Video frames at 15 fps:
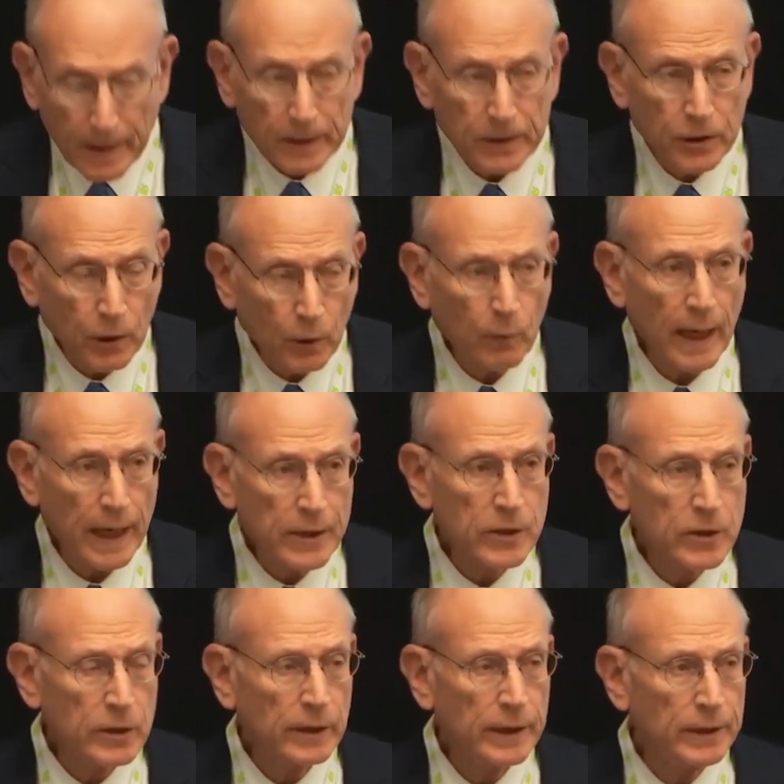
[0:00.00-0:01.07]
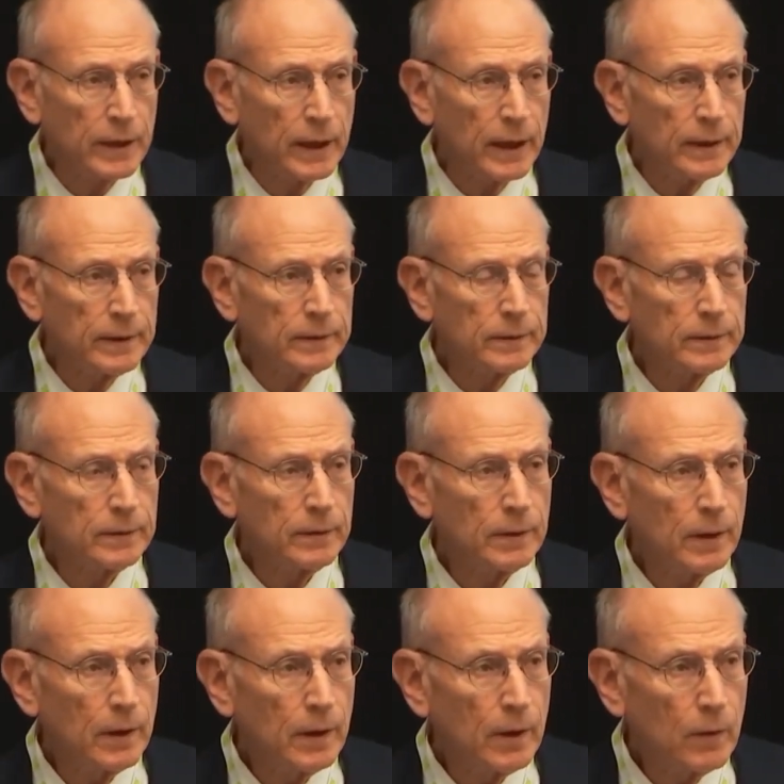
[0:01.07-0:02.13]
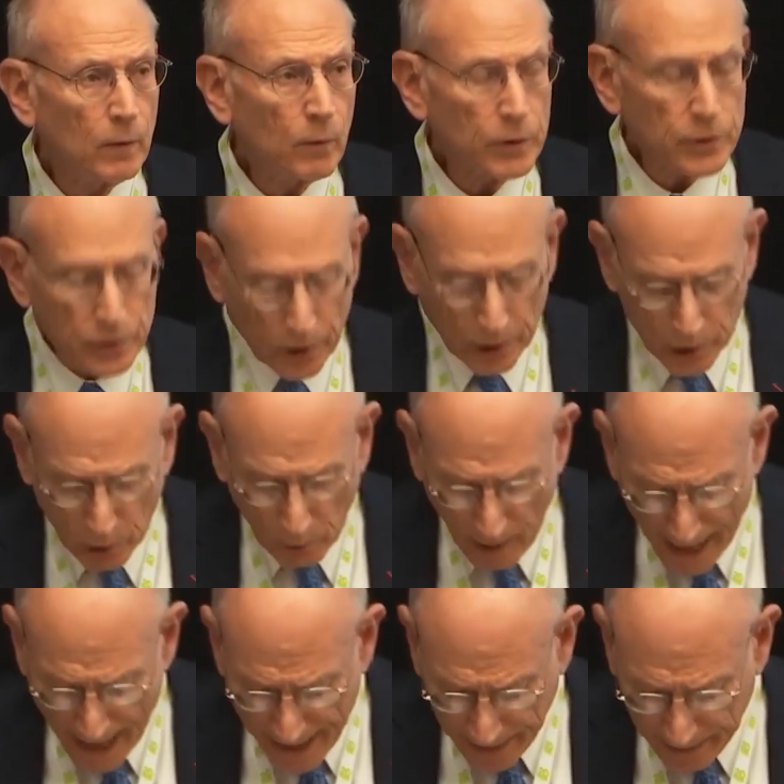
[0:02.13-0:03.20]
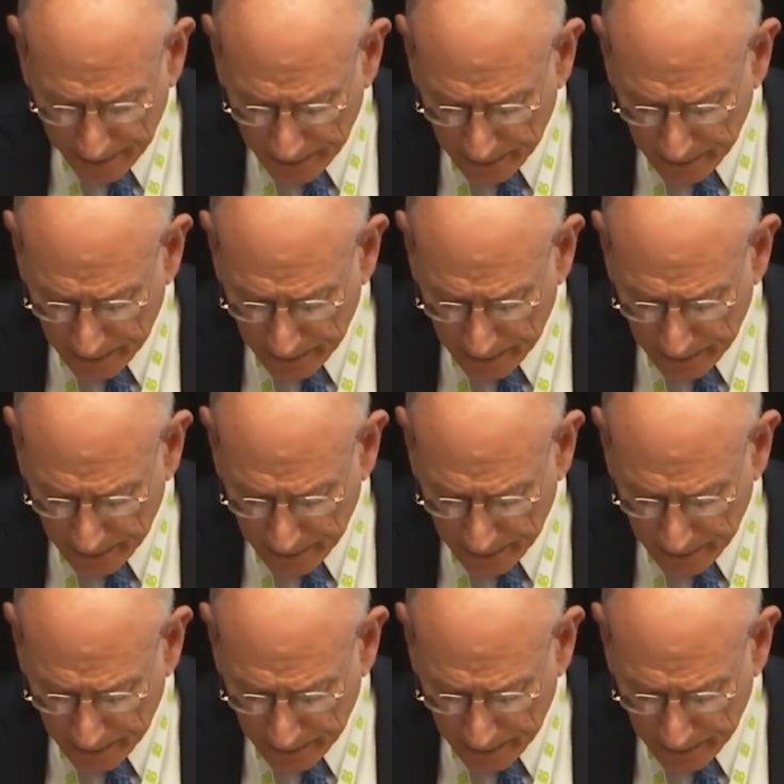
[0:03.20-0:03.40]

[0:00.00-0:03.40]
courageously done, was to track,